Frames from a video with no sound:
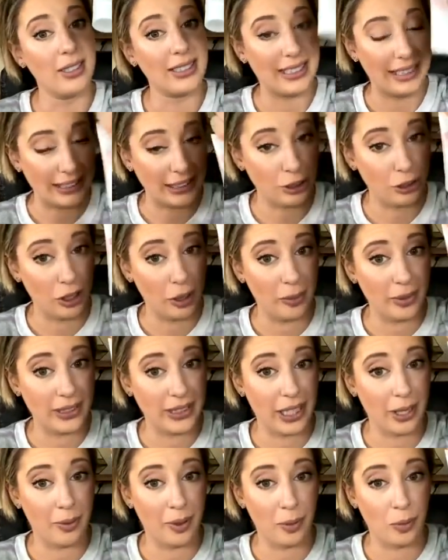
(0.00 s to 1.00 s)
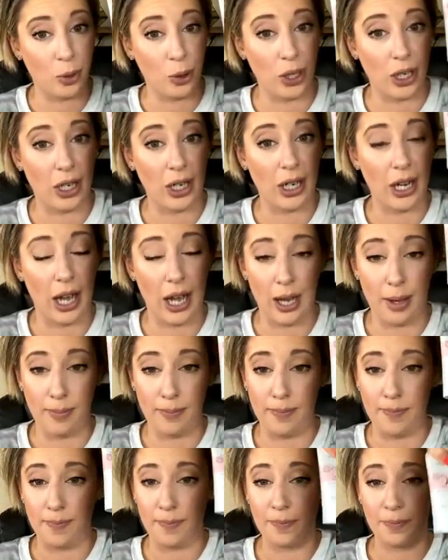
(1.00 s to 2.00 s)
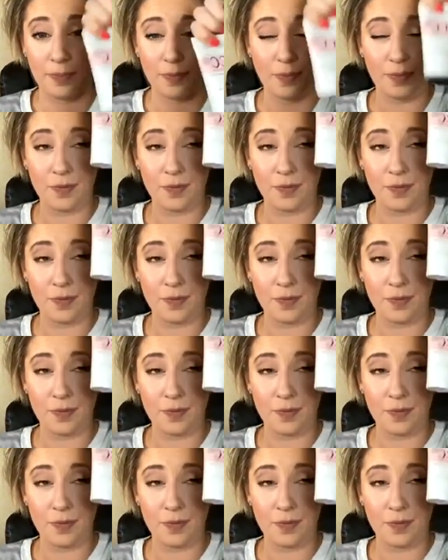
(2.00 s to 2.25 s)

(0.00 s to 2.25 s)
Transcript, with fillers: CC cream is going to be more um,